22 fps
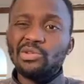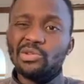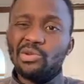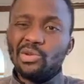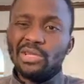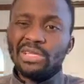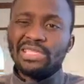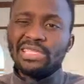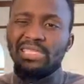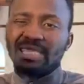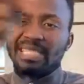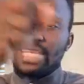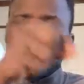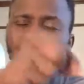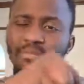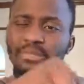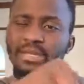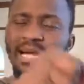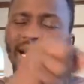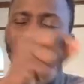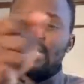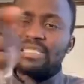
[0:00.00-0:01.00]
do the same
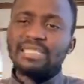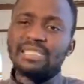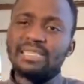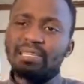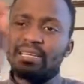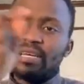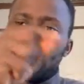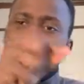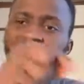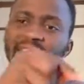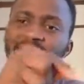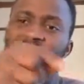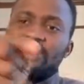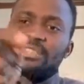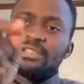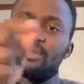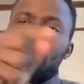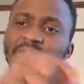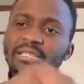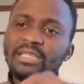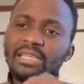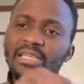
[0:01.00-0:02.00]
task
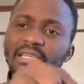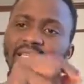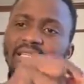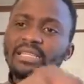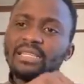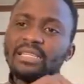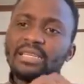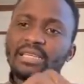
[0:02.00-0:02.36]
you did